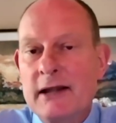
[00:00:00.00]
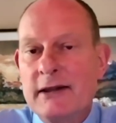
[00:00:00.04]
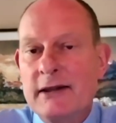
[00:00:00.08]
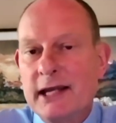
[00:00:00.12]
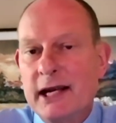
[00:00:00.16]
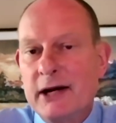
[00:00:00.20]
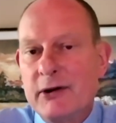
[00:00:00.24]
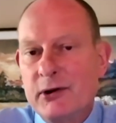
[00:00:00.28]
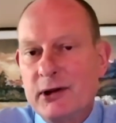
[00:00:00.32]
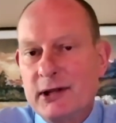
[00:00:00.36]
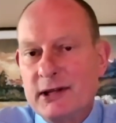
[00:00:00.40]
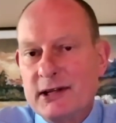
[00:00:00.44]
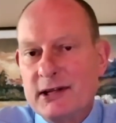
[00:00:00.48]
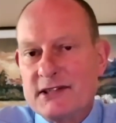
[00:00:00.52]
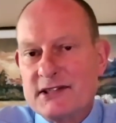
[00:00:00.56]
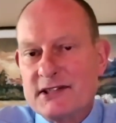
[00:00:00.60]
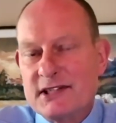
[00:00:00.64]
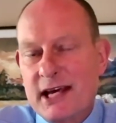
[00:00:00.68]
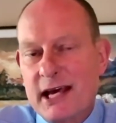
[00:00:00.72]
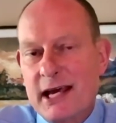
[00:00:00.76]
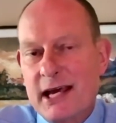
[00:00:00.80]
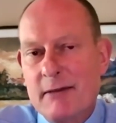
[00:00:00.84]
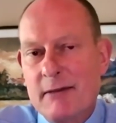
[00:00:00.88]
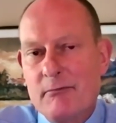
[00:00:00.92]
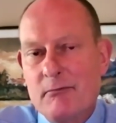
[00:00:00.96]
They're in the
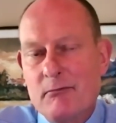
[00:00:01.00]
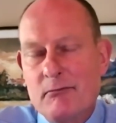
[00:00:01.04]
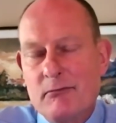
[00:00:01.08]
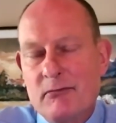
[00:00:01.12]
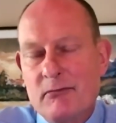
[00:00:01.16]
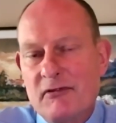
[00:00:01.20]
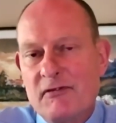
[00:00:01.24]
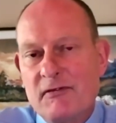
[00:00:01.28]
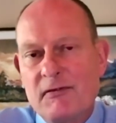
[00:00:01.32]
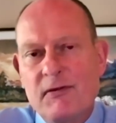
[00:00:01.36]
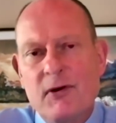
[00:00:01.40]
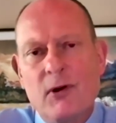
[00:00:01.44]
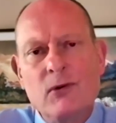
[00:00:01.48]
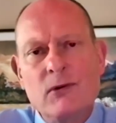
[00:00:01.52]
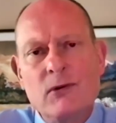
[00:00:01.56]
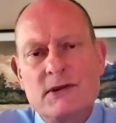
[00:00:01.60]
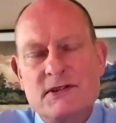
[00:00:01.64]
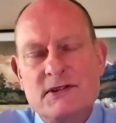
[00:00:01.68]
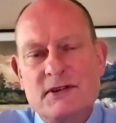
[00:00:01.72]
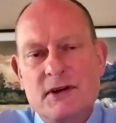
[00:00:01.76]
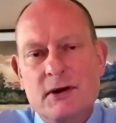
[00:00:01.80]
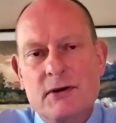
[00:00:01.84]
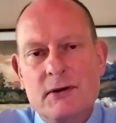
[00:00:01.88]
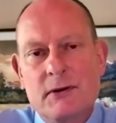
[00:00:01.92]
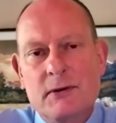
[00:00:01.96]
same fault
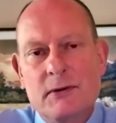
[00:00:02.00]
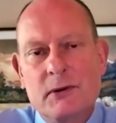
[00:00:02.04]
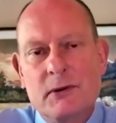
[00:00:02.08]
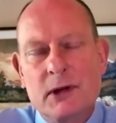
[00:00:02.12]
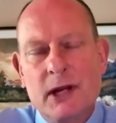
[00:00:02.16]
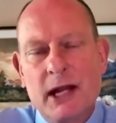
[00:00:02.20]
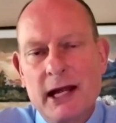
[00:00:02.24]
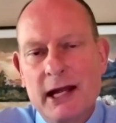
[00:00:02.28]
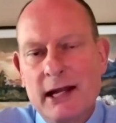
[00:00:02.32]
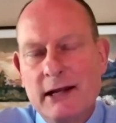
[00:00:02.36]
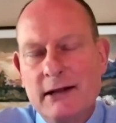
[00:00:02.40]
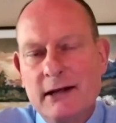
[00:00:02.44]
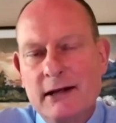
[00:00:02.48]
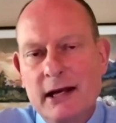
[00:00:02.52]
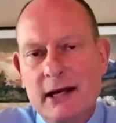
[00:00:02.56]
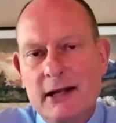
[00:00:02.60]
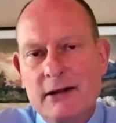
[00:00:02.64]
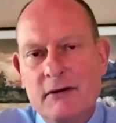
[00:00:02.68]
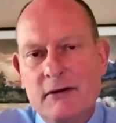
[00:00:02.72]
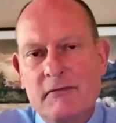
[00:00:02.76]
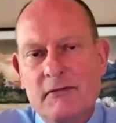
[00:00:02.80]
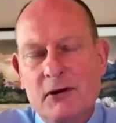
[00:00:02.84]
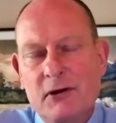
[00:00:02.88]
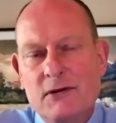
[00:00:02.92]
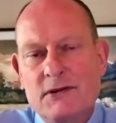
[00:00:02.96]
zone, and,
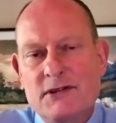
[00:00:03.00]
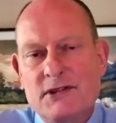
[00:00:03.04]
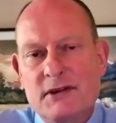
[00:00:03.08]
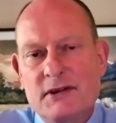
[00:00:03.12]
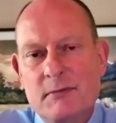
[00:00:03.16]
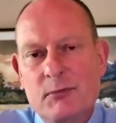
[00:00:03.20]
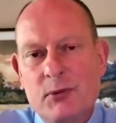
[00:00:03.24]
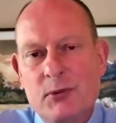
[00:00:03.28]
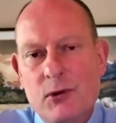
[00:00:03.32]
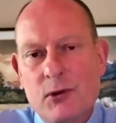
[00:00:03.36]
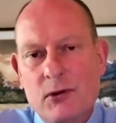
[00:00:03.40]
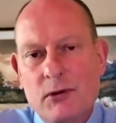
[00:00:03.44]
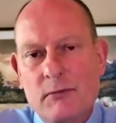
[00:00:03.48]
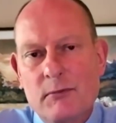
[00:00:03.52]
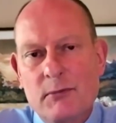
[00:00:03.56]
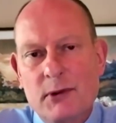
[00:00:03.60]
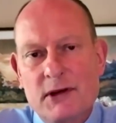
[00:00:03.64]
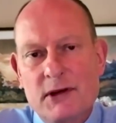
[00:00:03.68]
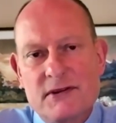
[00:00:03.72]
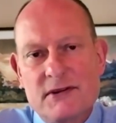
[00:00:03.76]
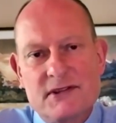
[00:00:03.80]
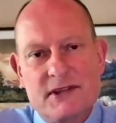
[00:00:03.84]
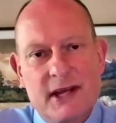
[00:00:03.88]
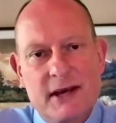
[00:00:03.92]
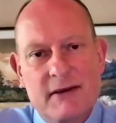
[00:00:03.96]
and the faults are important
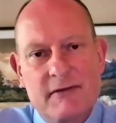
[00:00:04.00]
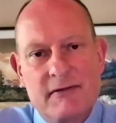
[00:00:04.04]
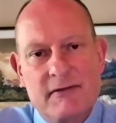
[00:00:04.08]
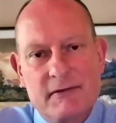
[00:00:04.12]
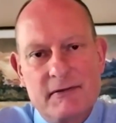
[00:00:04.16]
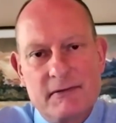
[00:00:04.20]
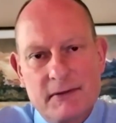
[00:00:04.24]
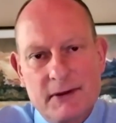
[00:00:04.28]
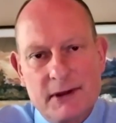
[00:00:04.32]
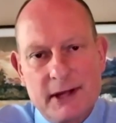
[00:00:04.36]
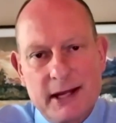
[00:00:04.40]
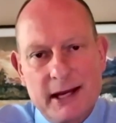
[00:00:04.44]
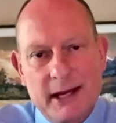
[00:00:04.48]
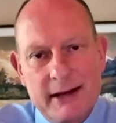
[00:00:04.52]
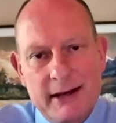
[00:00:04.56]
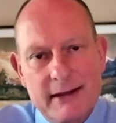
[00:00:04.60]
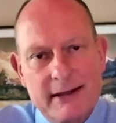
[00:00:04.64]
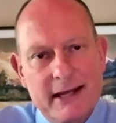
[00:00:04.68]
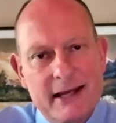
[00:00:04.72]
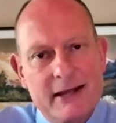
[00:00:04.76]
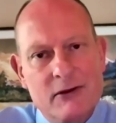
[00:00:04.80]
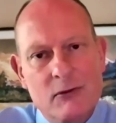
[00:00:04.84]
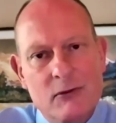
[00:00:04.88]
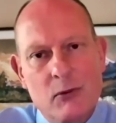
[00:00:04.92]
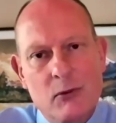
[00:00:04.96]
because they, they're,
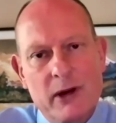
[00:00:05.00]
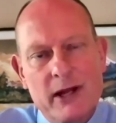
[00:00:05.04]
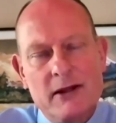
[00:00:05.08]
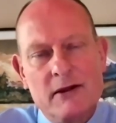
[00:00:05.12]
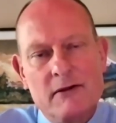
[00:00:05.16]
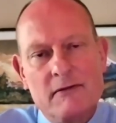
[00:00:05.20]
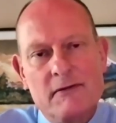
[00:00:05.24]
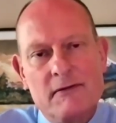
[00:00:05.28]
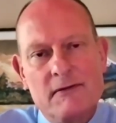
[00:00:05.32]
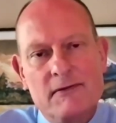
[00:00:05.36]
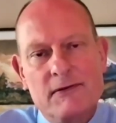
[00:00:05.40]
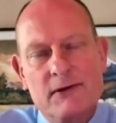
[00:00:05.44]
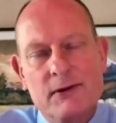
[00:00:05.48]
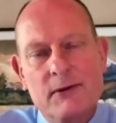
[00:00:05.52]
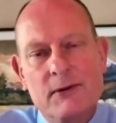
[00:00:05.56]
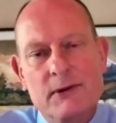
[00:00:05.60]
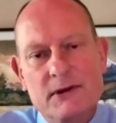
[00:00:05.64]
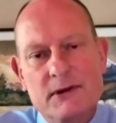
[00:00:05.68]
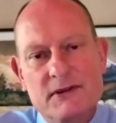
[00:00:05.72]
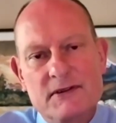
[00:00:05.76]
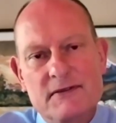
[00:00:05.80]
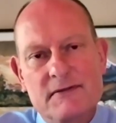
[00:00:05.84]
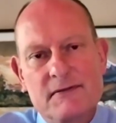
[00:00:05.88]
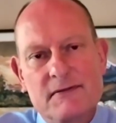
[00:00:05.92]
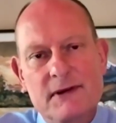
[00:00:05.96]
they're the way the
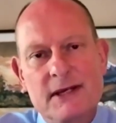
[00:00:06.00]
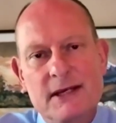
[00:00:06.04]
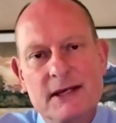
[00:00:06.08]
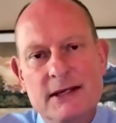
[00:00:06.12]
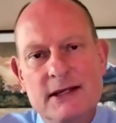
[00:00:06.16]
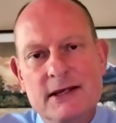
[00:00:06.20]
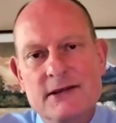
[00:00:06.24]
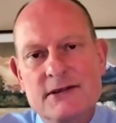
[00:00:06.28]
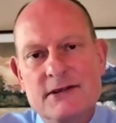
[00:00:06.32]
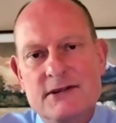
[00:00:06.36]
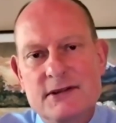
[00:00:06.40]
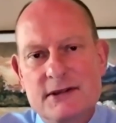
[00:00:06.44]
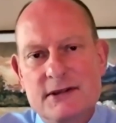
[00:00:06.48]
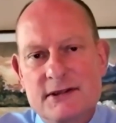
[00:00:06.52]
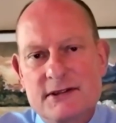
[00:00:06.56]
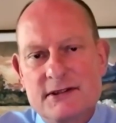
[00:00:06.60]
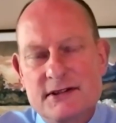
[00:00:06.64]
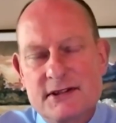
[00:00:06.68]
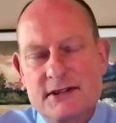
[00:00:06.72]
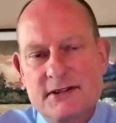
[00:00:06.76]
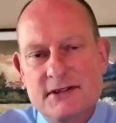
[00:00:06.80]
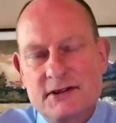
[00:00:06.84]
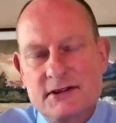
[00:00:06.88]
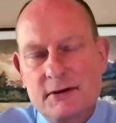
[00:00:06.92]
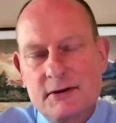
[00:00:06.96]
fluids feed into the
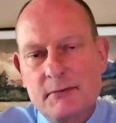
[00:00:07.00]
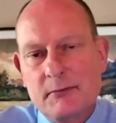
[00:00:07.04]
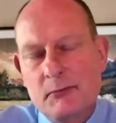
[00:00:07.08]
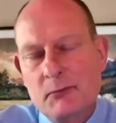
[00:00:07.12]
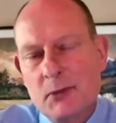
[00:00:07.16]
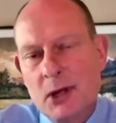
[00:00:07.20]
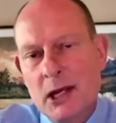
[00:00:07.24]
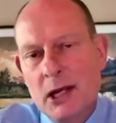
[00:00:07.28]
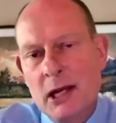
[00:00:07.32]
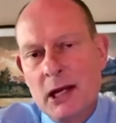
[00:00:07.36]
system.